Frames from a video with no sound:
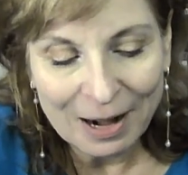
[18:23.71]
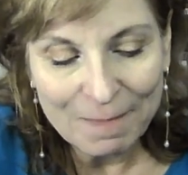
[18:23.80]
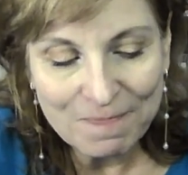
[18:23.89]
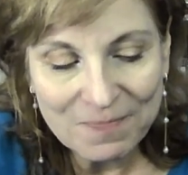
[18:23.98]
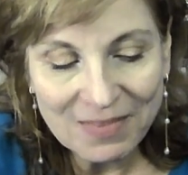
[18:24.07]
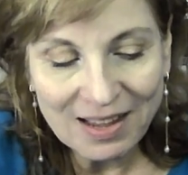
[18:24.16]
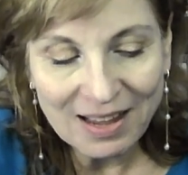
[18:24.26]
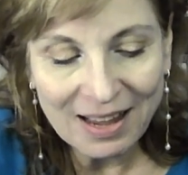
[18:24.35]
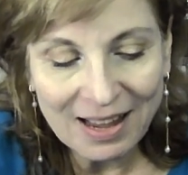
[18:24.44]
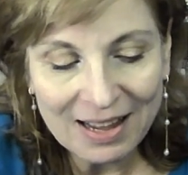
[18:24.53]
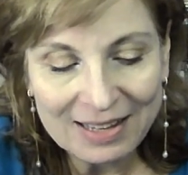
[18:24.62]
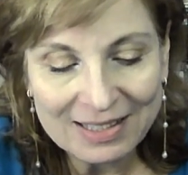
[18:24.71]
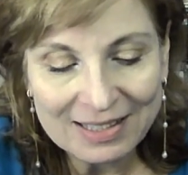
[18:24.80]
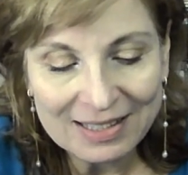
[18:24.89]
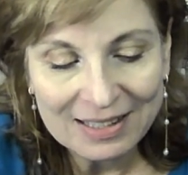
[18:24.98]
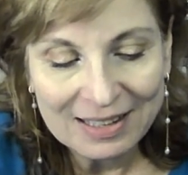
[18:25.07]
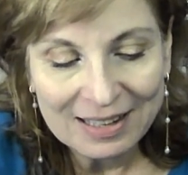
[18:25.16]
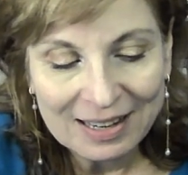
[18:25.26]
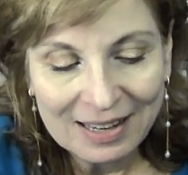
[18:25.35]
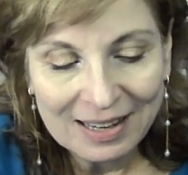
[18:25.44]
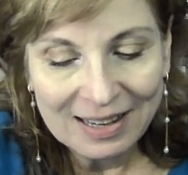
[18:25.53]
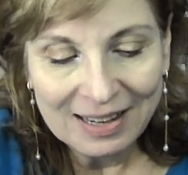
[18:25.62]
And
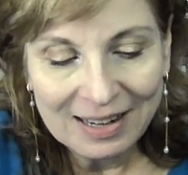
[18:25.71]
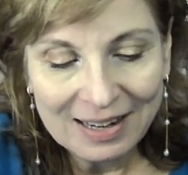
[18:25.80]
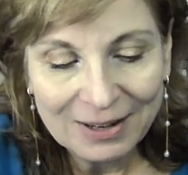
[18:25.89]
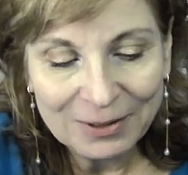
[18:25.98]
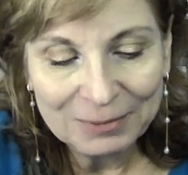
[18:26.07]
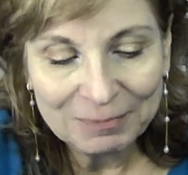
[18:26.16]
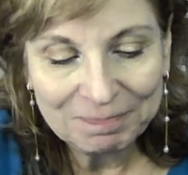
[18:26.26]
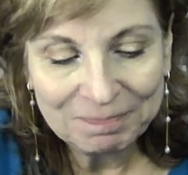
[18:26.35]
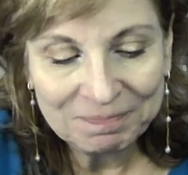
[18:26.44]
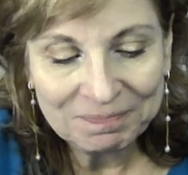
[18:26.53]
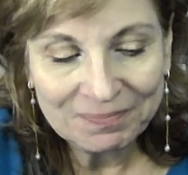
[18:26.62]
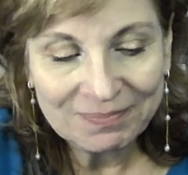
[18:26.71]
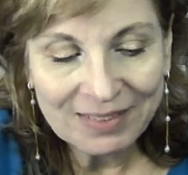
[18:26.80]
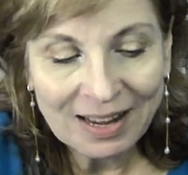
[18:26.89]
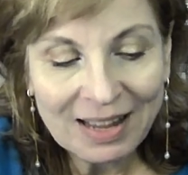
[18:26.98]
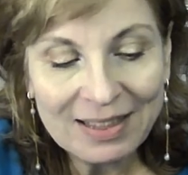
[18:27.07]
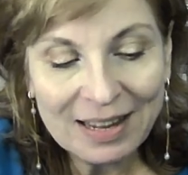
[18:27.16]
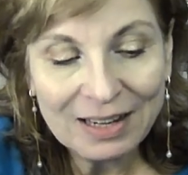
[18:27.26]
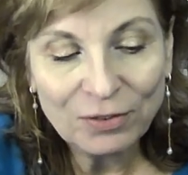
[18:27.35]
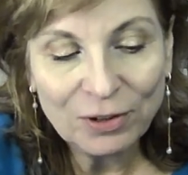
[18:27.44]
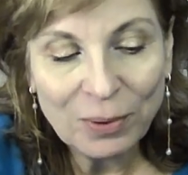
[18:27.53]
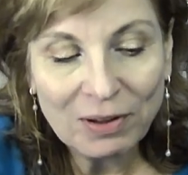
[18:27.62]
you know, and
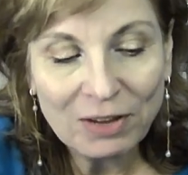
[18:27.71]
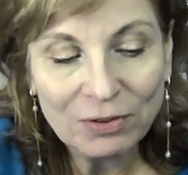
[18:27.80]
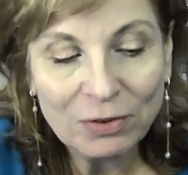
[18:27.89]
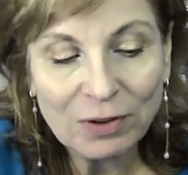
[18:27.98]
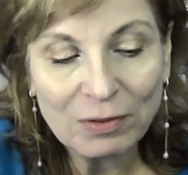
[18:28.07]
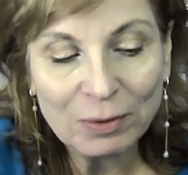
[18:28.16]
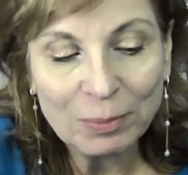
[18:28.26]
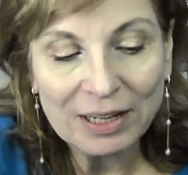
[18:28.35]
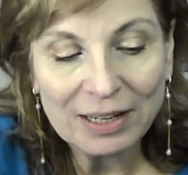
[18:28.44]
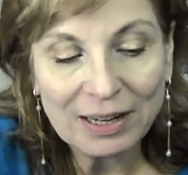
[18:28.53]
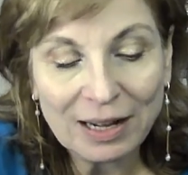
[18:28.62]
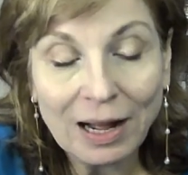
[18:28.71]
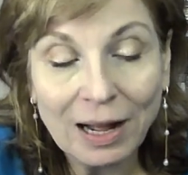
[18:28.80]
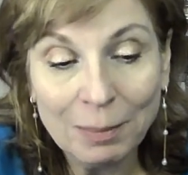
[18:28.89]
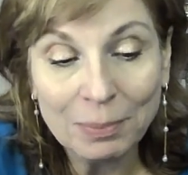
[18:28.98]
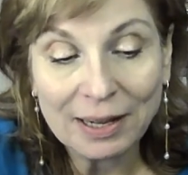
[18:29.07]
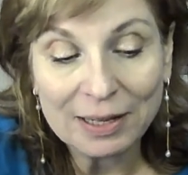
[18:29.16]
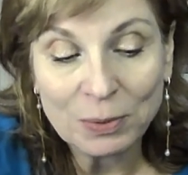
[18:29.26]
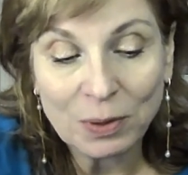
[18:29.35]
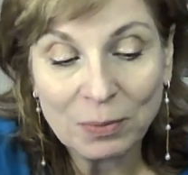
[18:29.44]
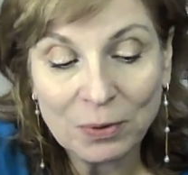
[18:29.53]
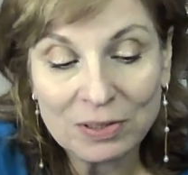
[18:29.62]
then if you've ever been in a
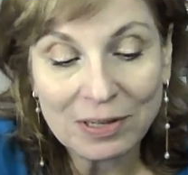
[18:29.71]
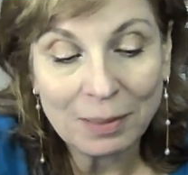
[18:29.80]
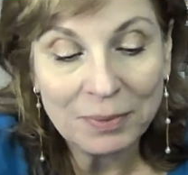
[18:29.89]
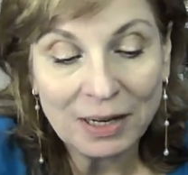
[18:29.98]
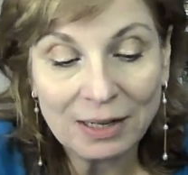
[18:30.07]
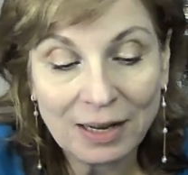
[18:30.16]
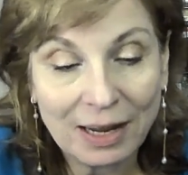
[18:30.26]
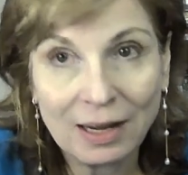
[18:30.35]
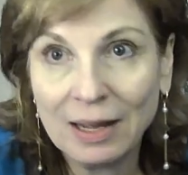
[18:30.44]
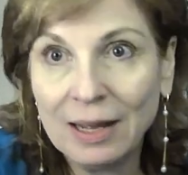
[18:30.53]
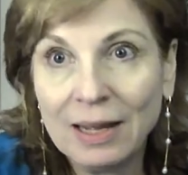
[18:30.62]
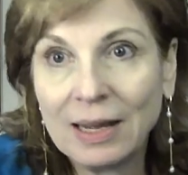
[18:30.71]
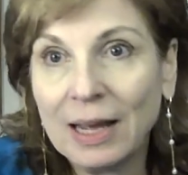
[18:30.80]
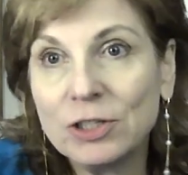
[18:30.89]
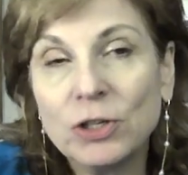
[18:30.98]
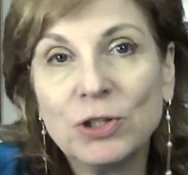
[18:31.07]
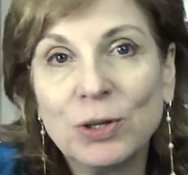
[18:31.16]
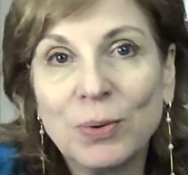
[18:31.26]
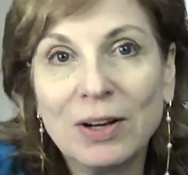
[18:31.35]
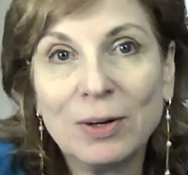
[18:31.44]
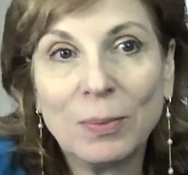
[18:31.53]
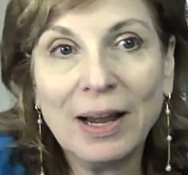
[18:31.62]
complex one where something like catches
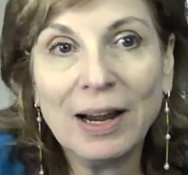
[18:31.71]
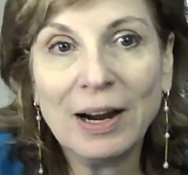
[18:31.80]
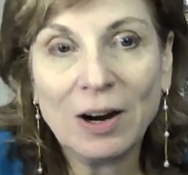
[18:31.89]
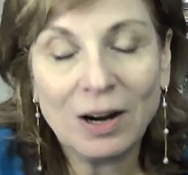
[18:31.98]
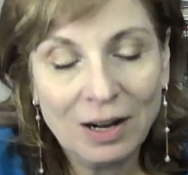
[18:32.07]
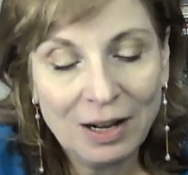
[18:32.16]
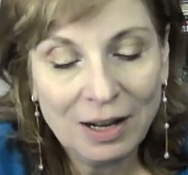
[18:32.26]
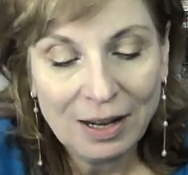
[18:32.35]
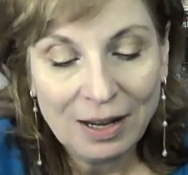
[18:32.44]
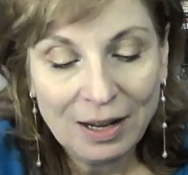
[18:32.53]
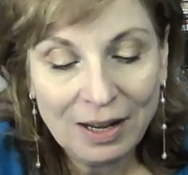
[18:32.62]
you unaware,